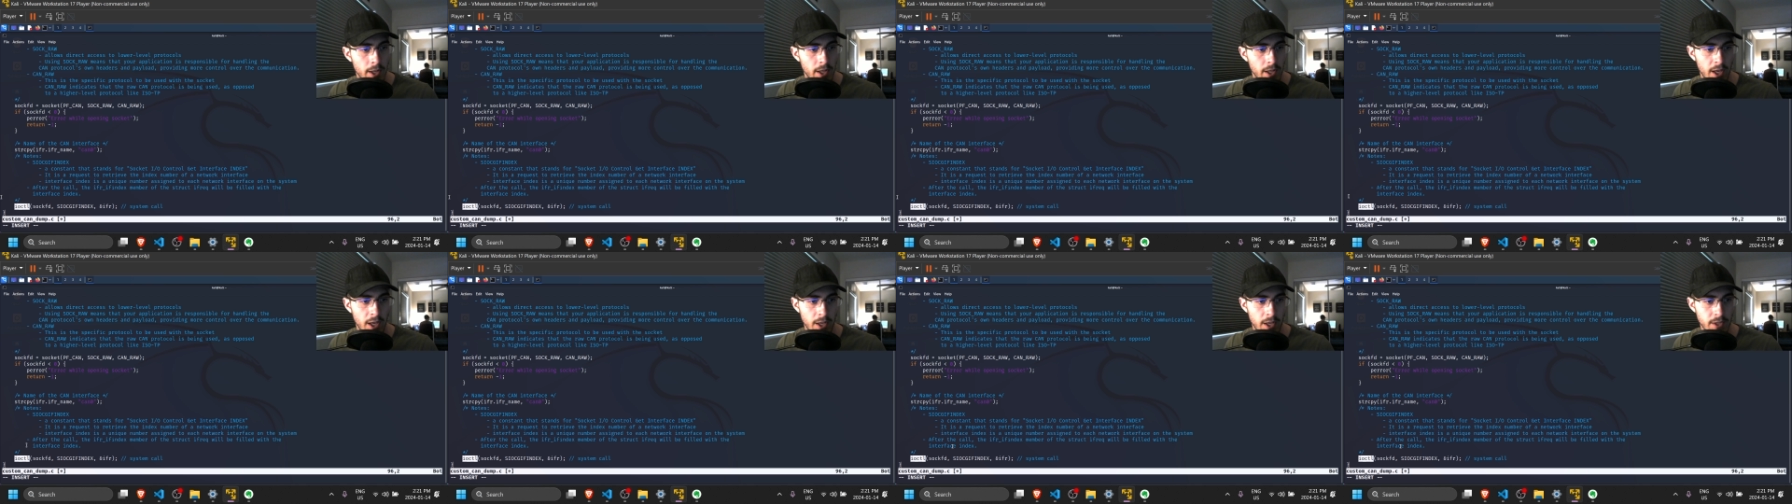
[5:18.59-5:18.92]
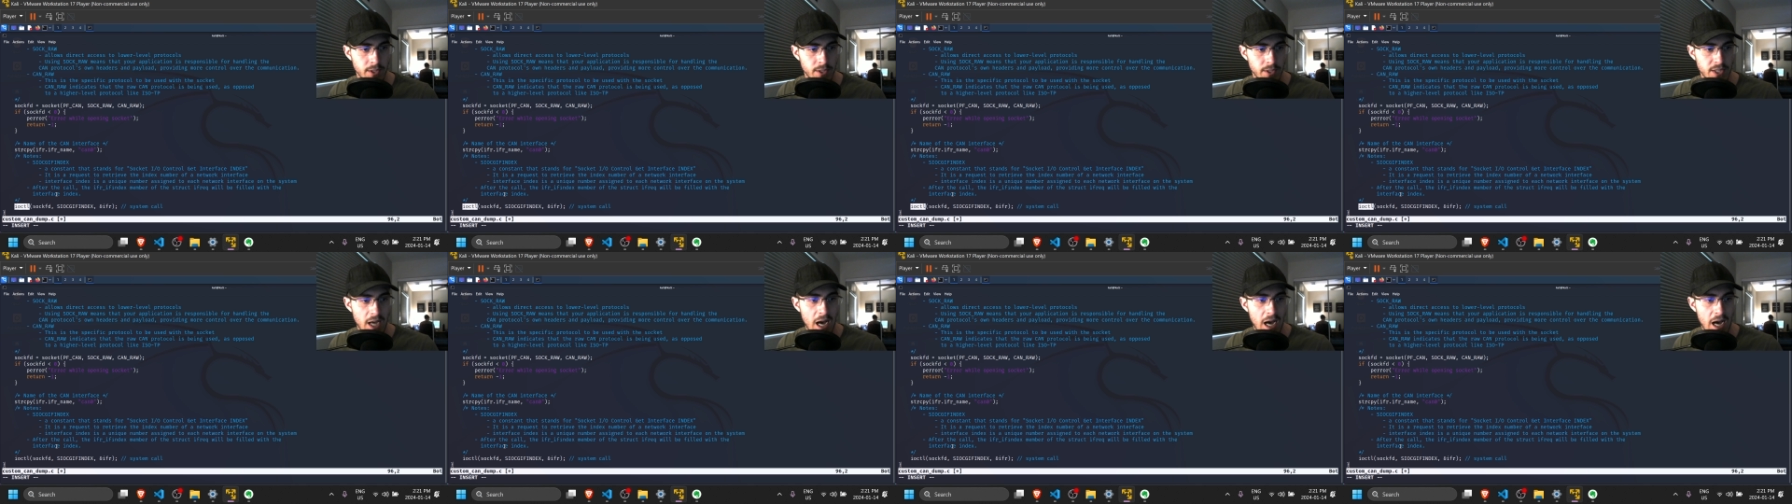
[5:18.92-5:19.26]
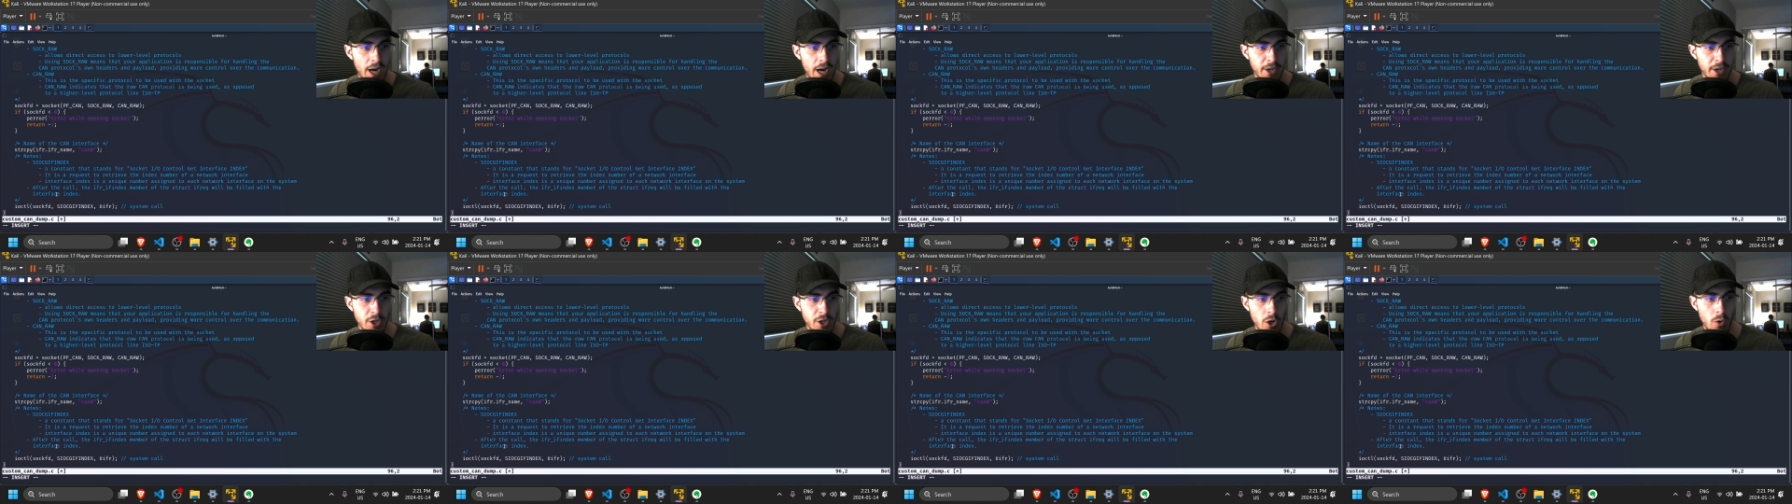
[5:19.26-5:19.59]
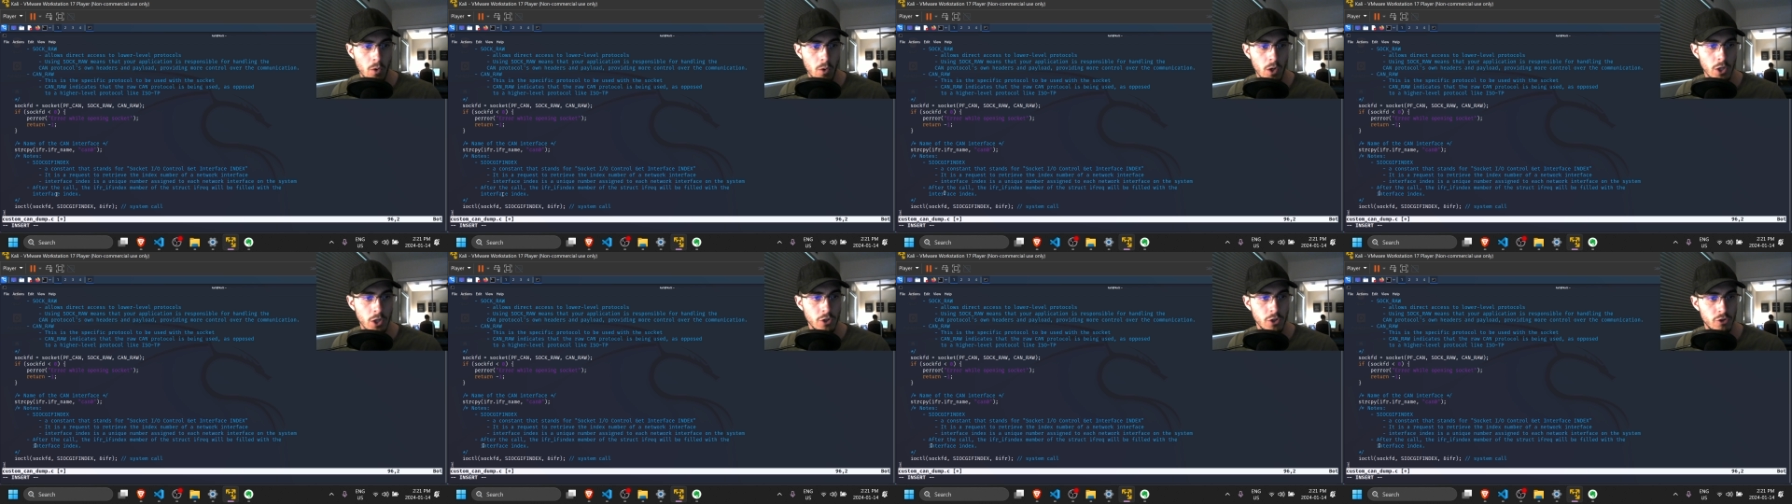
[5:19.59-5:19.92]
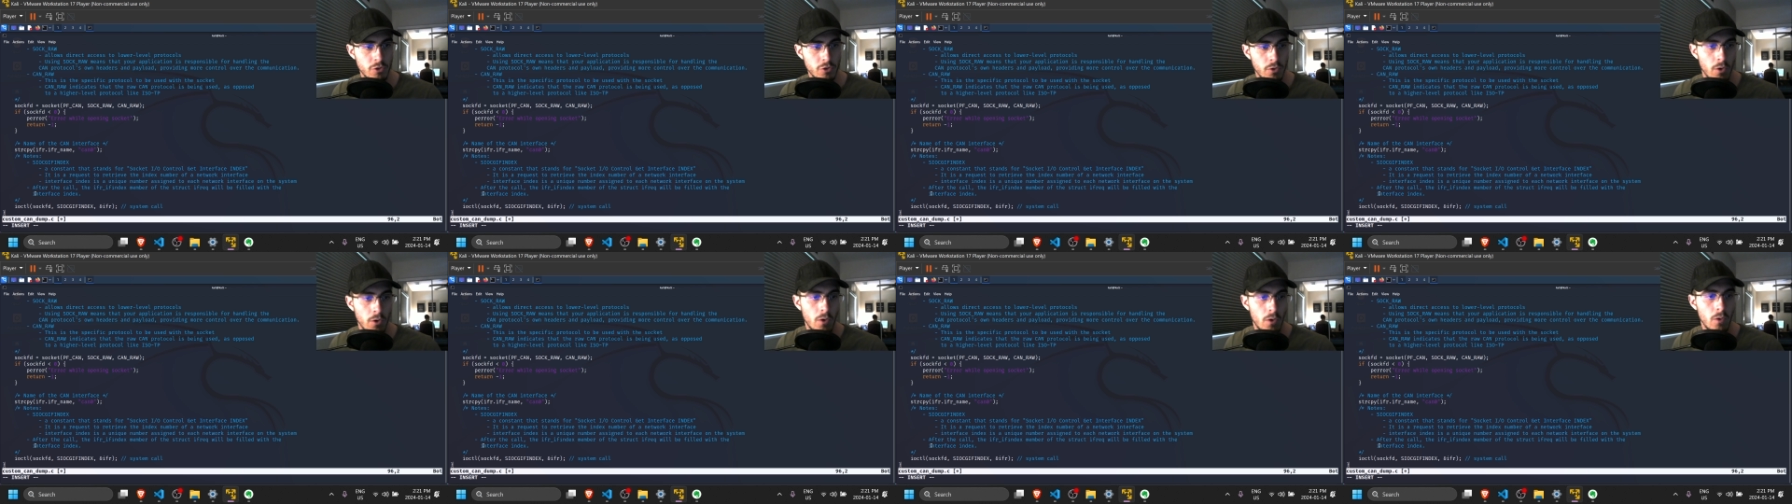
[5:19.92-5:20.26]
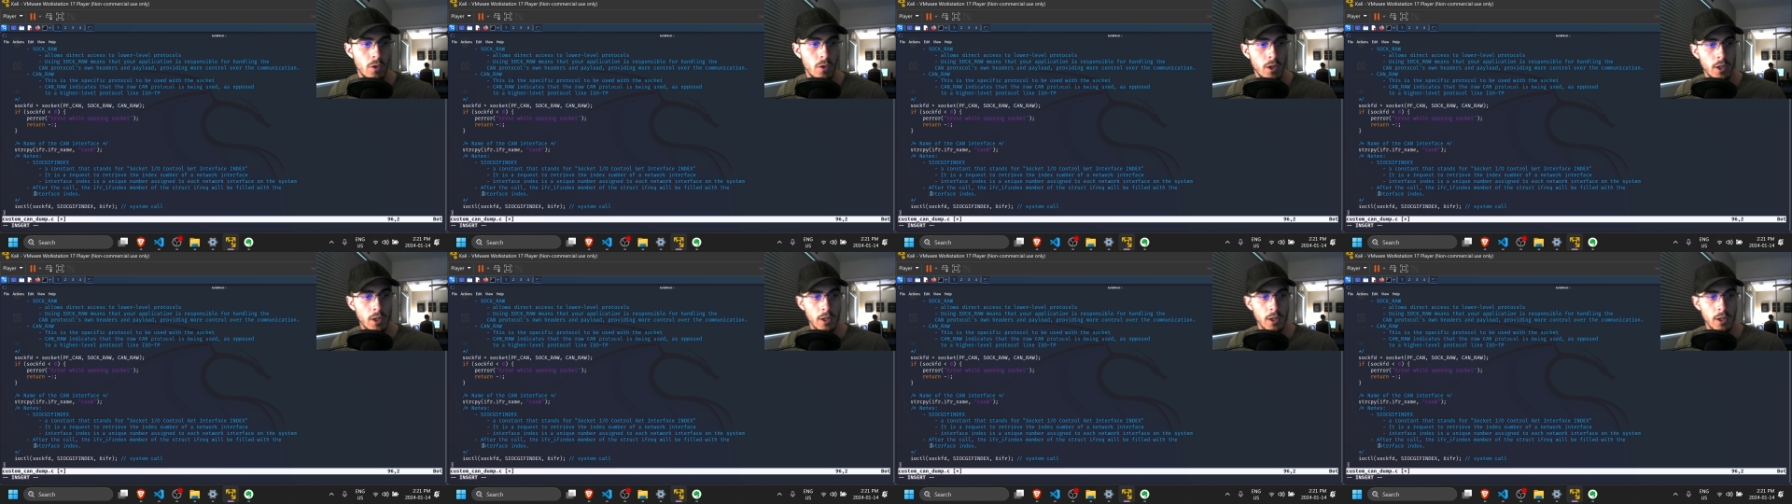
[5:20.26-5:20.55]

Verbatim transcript: is IO control.